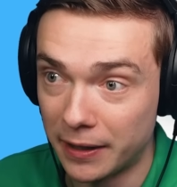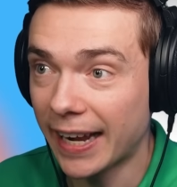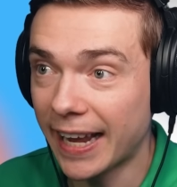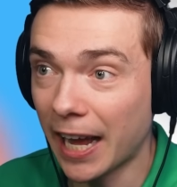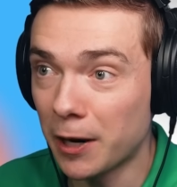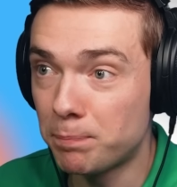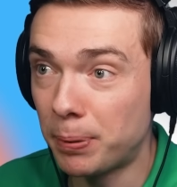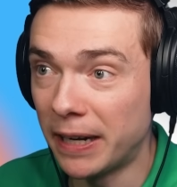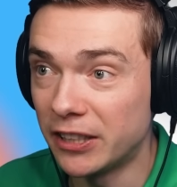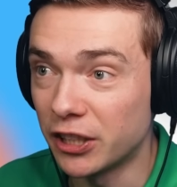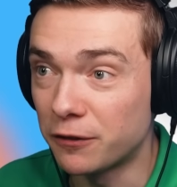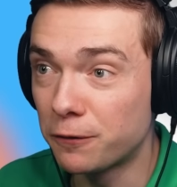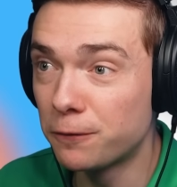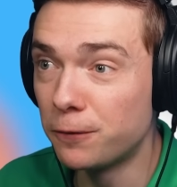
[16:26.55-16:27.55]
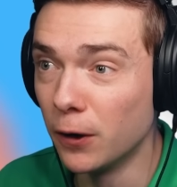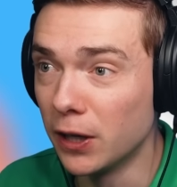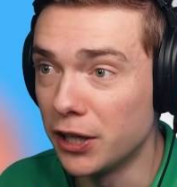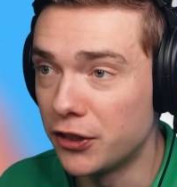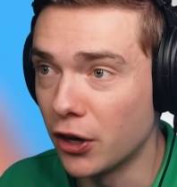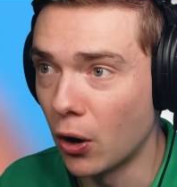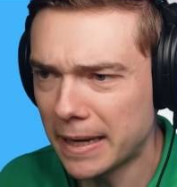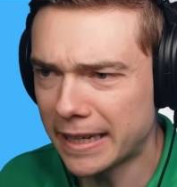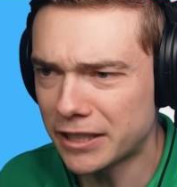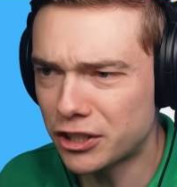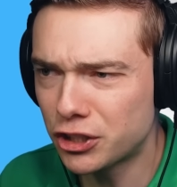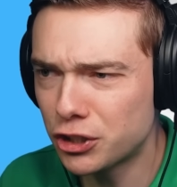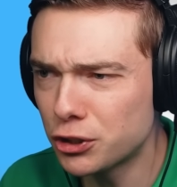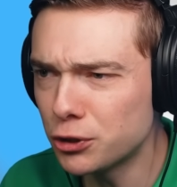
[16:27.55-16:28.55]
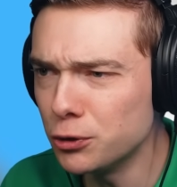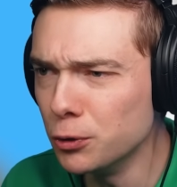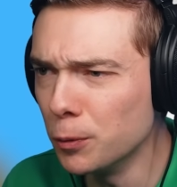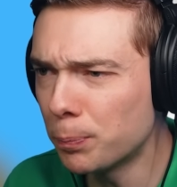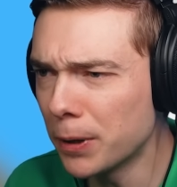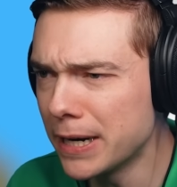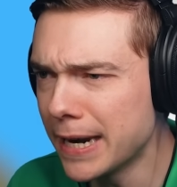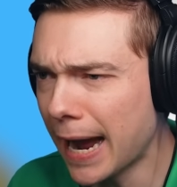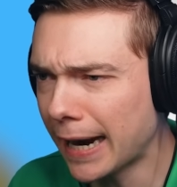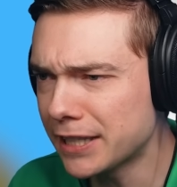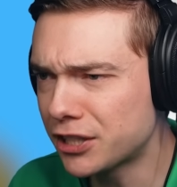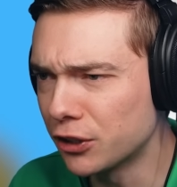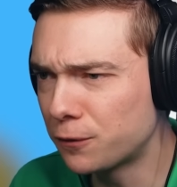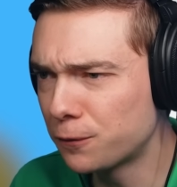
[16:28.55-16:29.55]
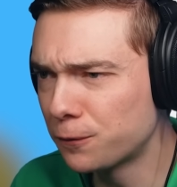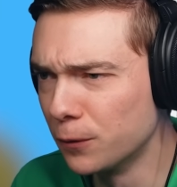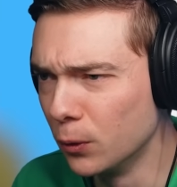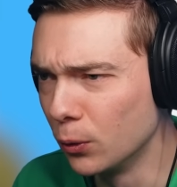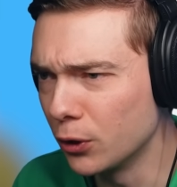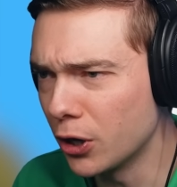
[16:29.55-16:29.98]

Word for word: I gotta paint it fully though. Make it super nice and full,